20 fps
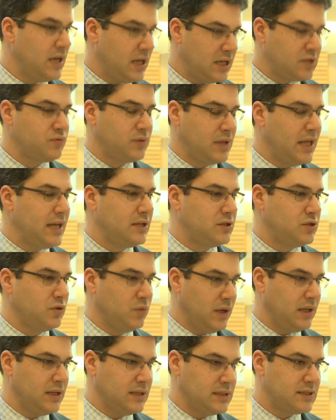It's related to
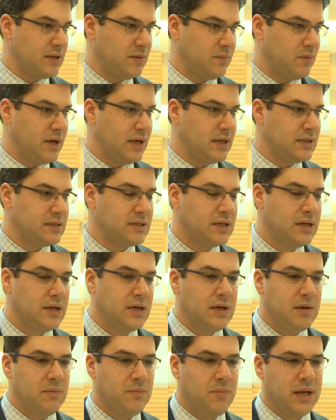will in some ways,
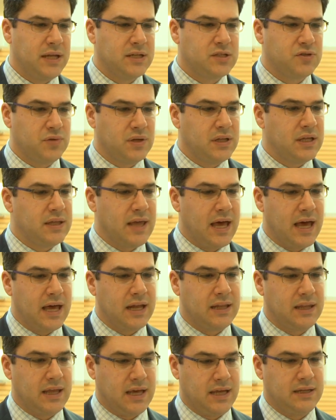but it's really
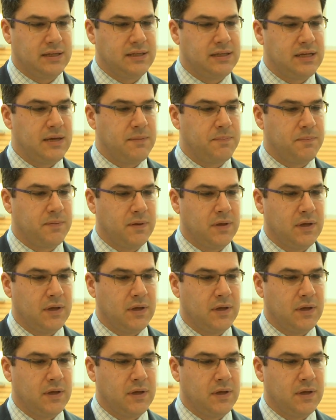that deep